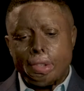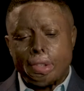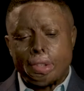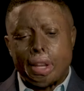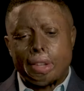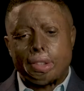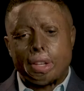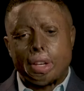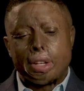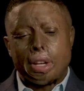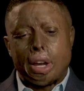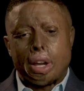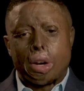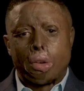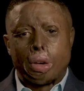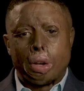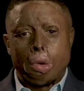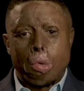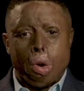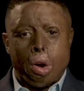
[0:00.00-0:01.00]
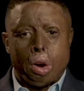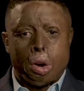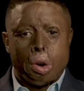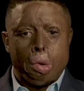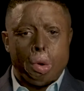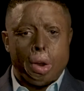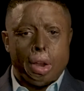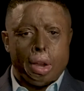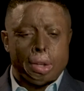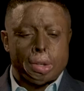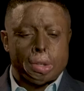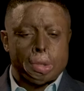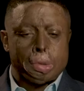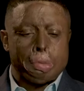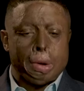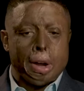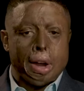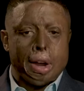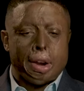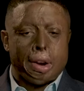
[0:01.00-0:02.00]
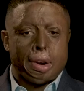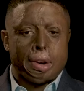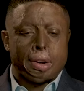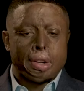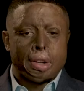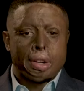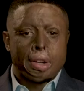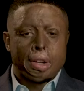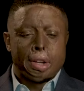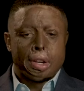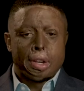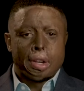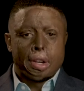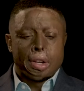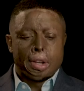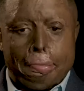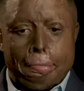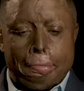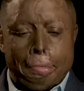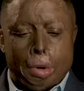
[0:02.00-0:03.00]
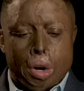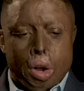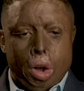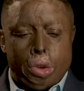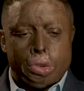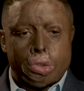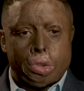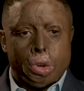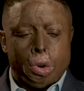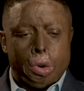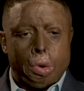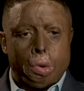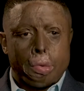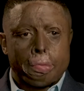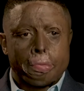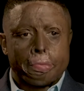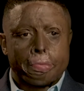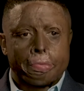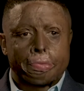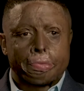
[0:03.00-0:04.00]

that they not only walk away inspired, but also